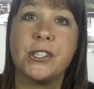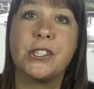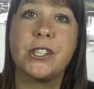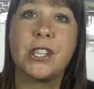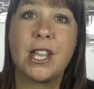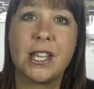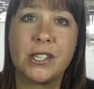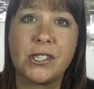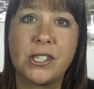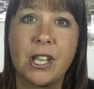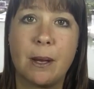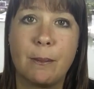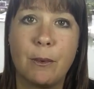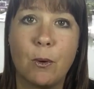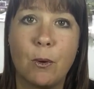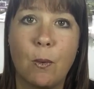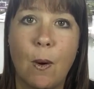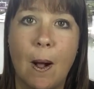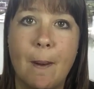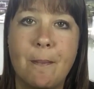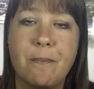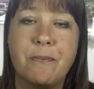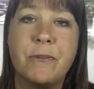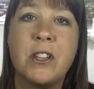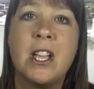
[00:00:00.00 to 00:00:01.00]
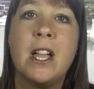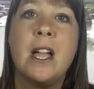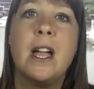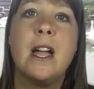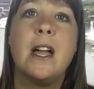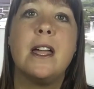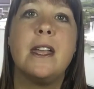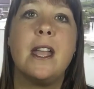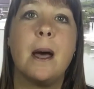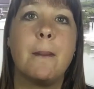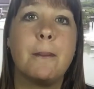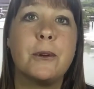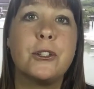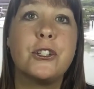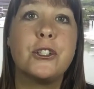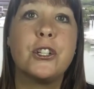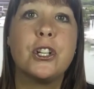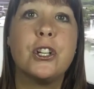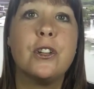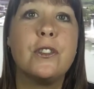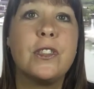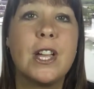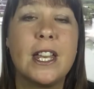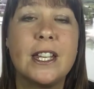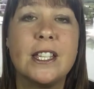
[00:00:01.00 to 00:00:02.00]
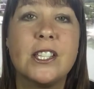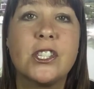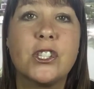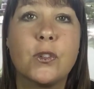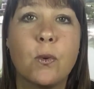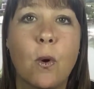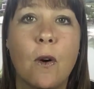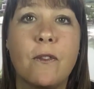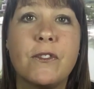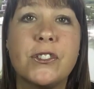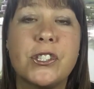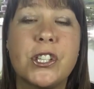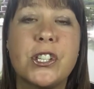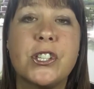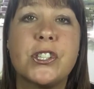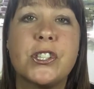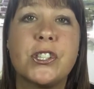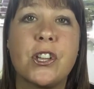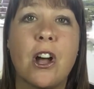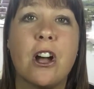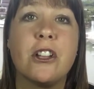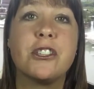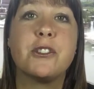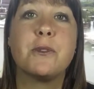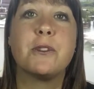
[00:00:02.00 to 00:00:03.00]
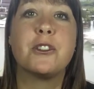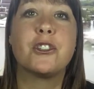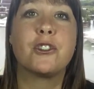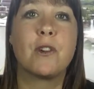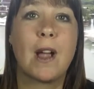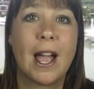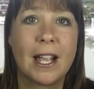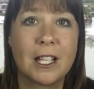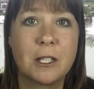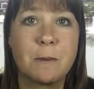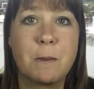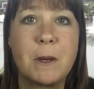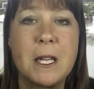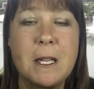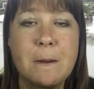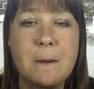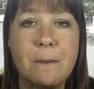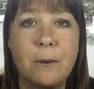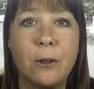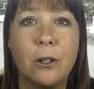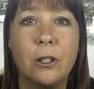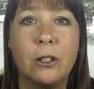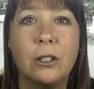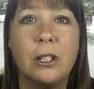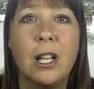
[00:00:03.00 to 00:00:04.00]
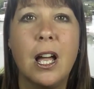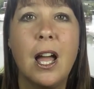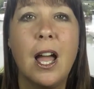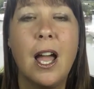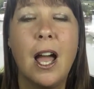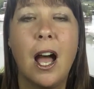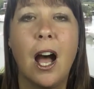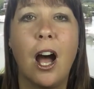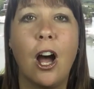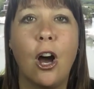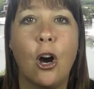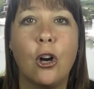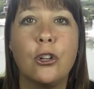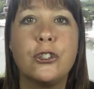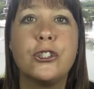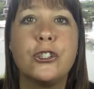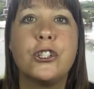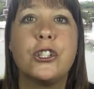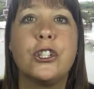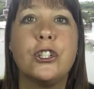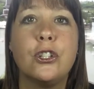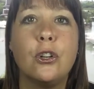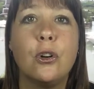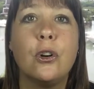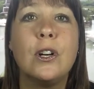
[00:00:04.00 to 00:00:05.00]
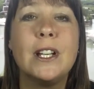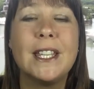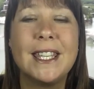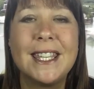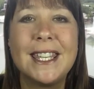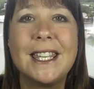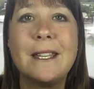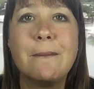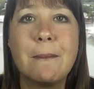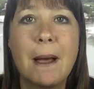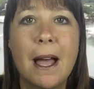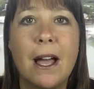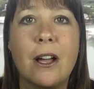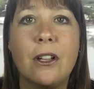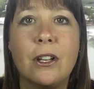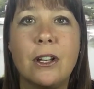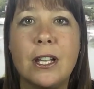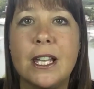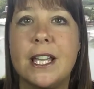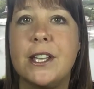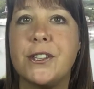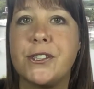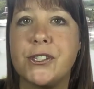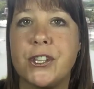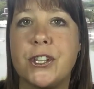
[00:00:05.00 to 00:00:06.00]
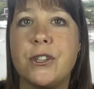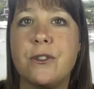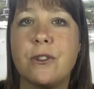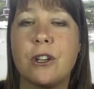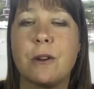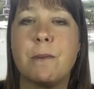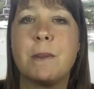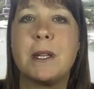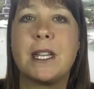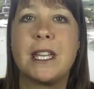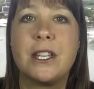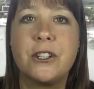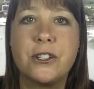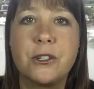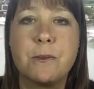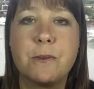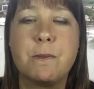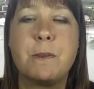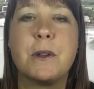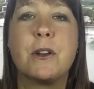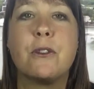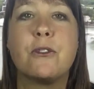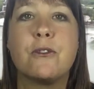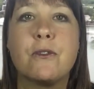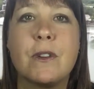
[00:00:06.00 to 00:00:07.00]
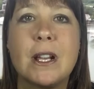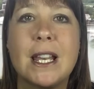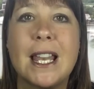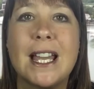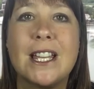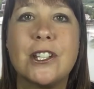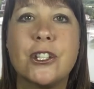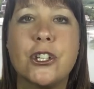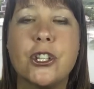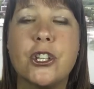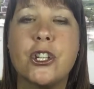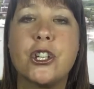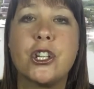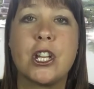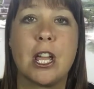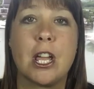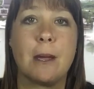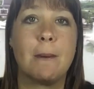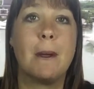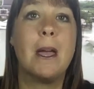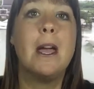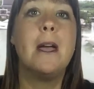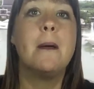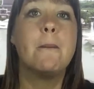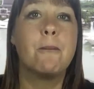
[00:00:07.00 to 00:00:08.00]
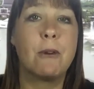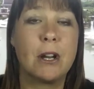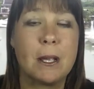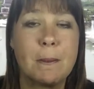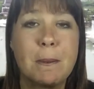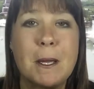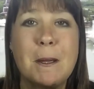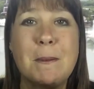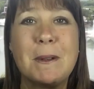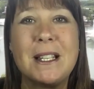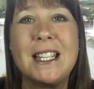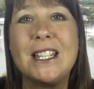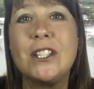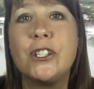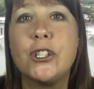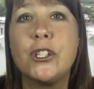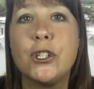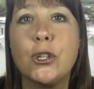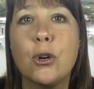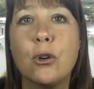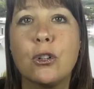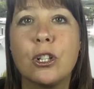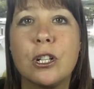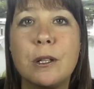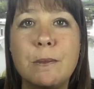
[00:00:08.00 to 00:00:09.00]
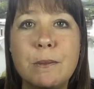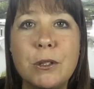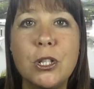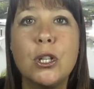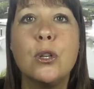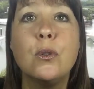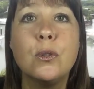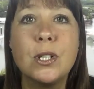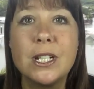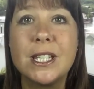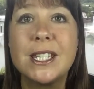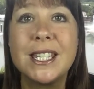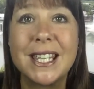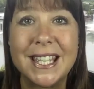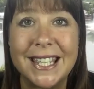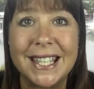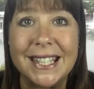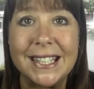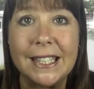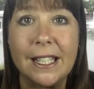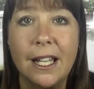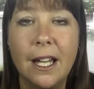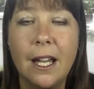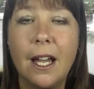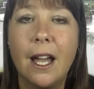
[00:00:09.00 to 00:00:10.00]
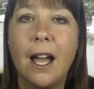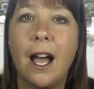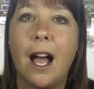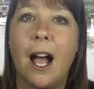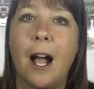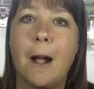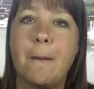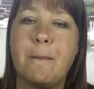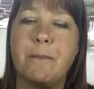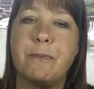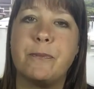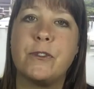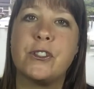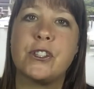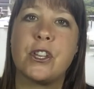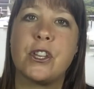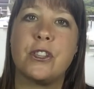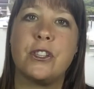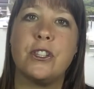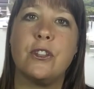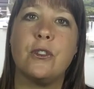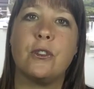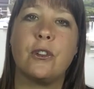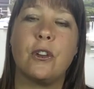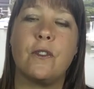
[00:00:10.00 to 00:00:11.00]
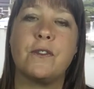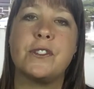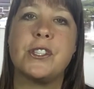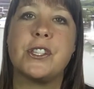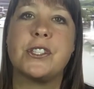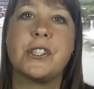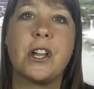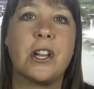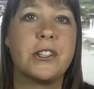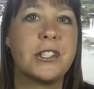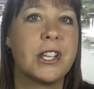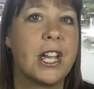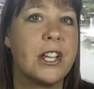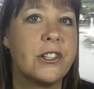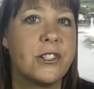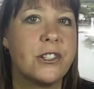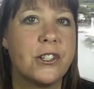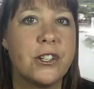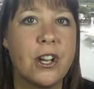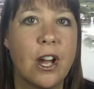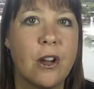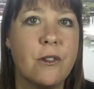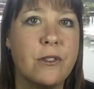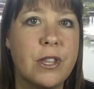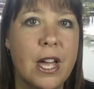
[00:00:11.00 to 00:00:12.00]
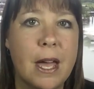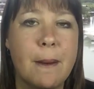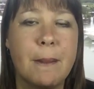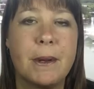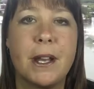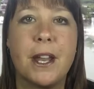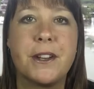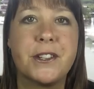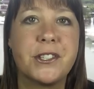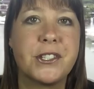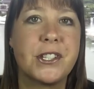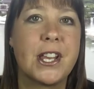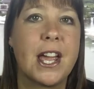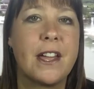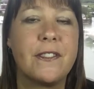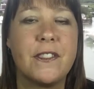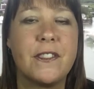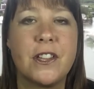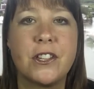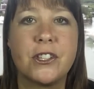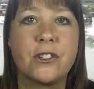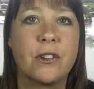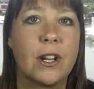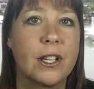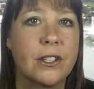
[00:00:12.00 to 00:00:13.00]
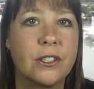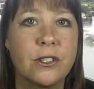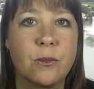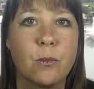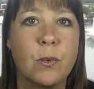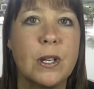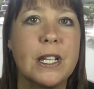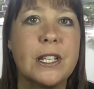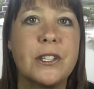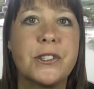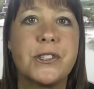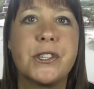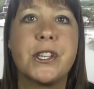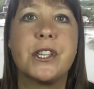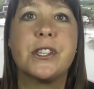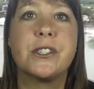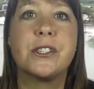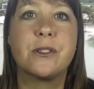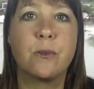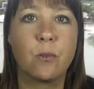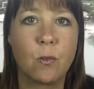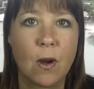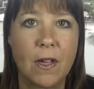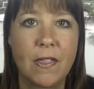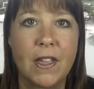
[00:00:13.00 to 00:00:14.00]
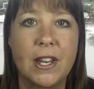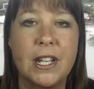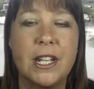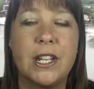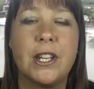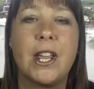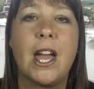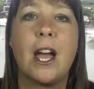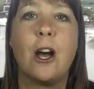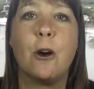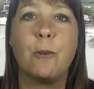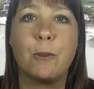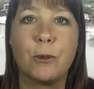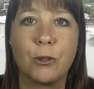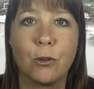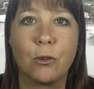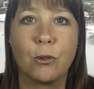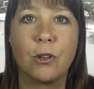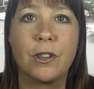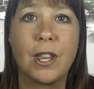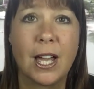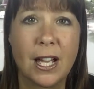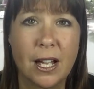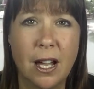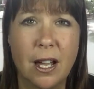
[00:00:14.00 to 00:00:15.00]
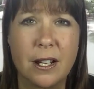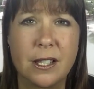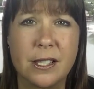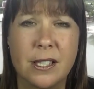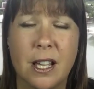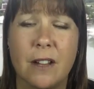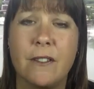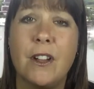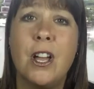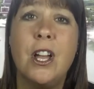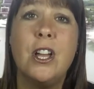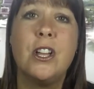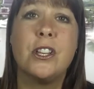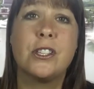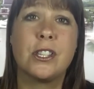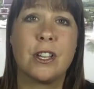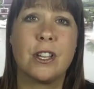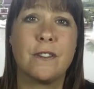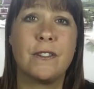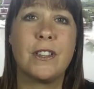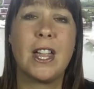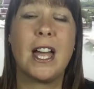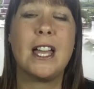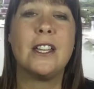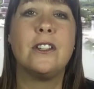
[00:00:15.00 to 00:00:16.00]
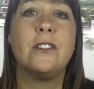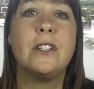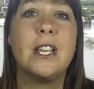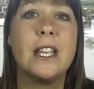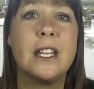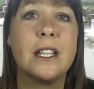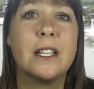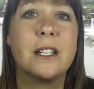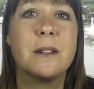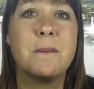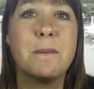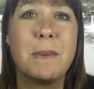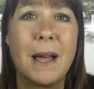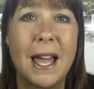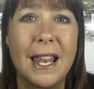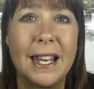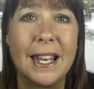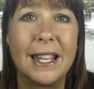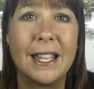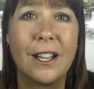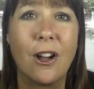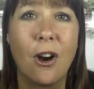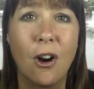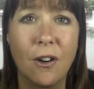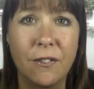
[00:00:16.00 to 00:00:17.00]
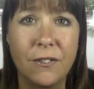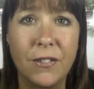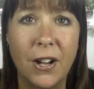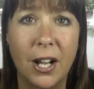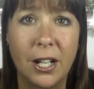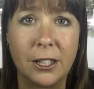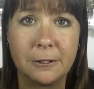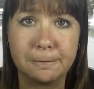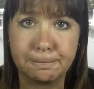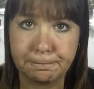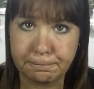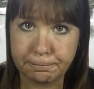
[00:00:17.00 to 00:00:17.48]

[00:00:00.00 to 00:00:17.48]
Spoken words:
So that's number 1. Number 2 then is to obviously start to attract people onto your email list so you can begin to build a relationship, bring people into your community so that you can obviously start to get to know them and understand their strengths and weaknesses and where they need help and all of that kind of stuff. So for that, you need a compelling offer.